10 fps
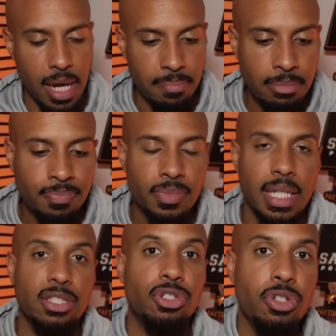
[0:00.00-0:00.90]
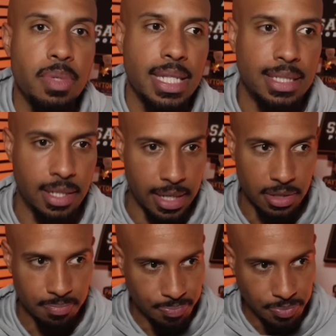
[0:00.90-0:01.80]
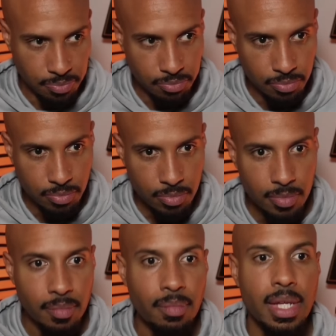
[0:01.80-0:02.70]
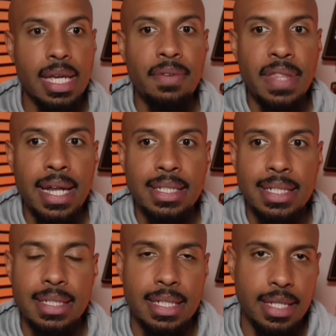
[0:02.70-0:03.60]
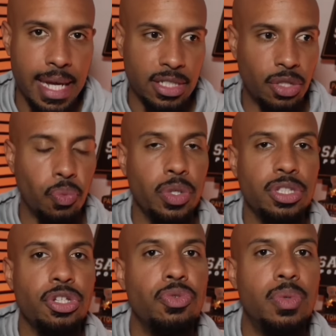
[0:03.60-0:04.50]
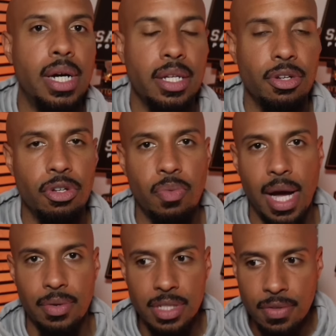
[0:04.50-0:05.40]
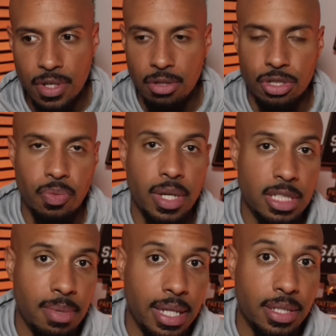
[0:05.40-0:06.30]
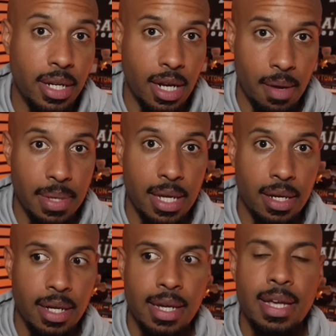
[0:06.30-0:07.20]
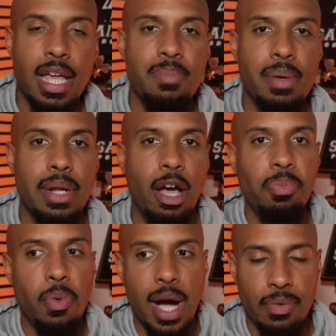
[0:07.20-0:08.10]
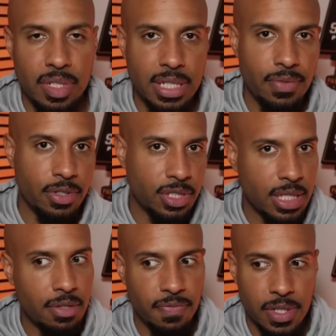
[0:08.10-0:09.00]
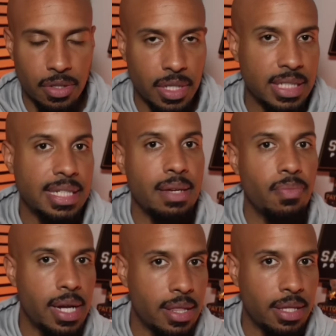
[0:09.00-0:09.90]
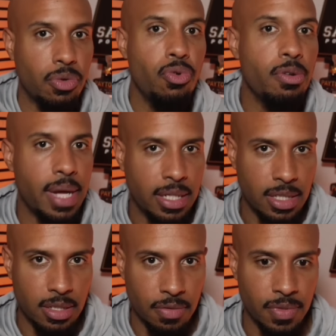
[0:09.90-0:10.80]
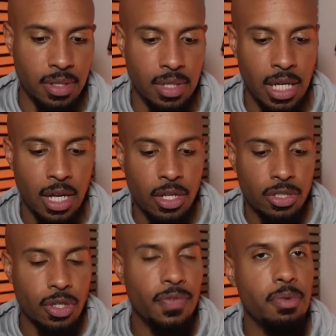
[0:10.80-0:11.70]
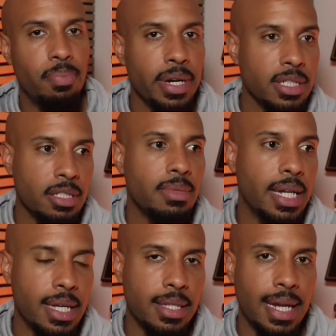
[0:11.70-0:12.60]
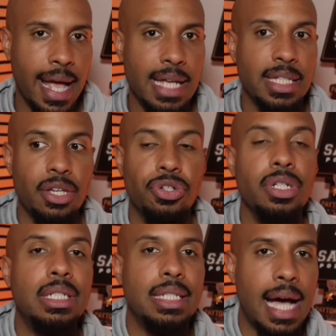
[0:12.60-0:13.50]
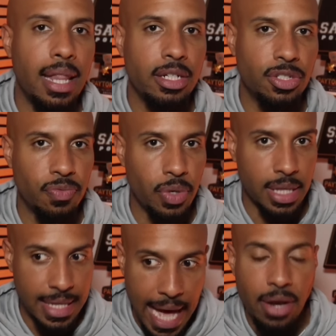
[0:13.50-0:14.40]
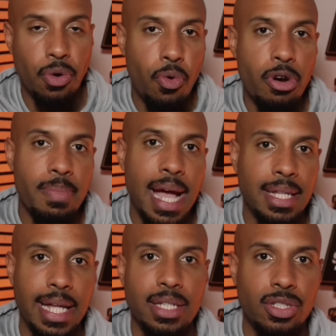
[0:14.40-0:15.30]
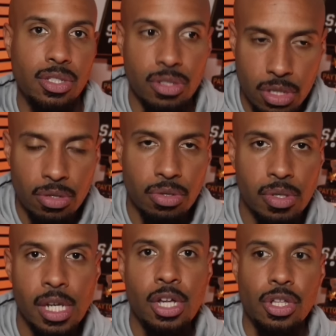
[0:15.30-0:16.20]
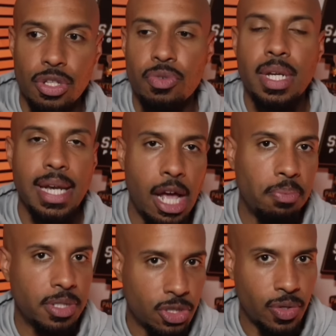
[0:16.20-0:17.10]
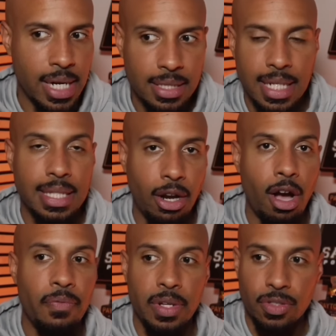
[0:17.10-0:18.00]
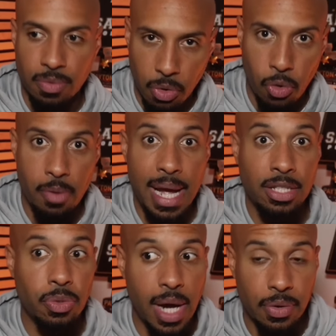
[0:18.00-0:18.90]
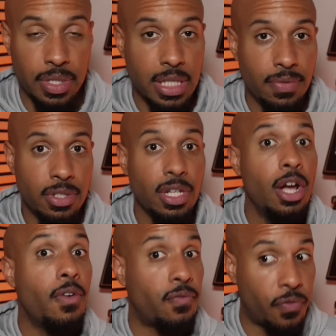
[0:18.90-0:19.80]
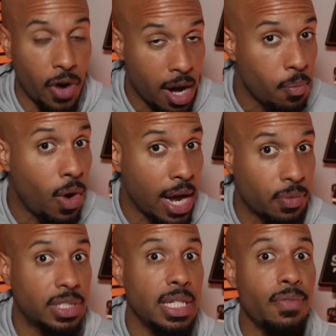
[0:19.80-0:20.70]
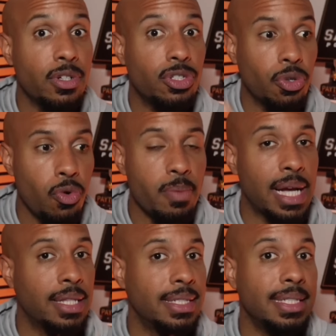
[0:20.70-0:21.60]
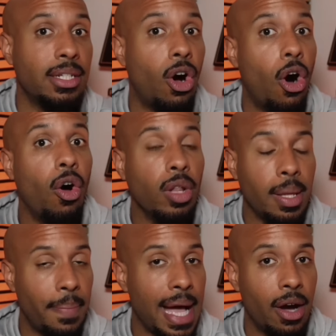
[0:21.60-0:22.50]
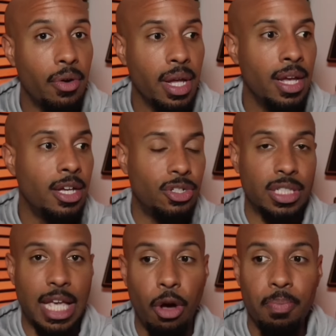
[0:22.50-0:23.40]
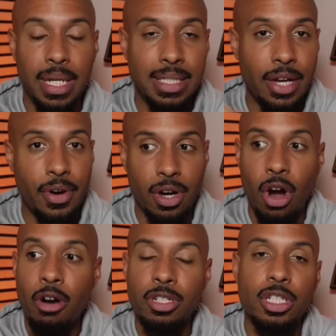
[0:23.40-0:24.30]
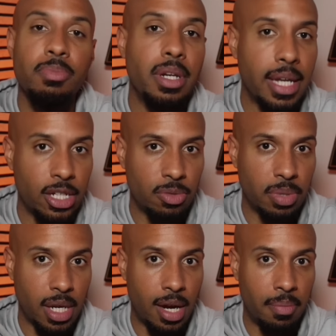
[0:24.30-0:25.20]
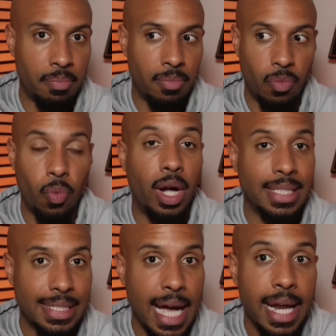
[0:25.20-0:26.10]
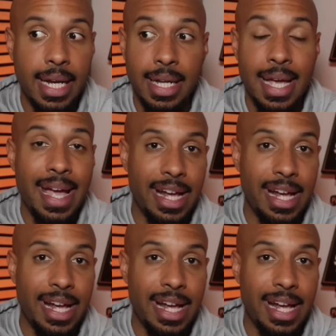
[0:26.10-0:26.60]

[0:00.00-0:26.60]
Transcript: Okay. Let's assume that that's the case. If that is indeed the case, then what do you want in your new wide receiver coach? You want somebody that's going to come in and be able to help the wide receivers see the field the same way that the quarterback sees the field. So if you bring somebody in that has a good knowledge of what that quarterback likes to do, you can help to translate that offense from quarterback to wide receivers, from wide receivers to quarterback. This isn't all about just helping Derek Carr's communication become one-sided.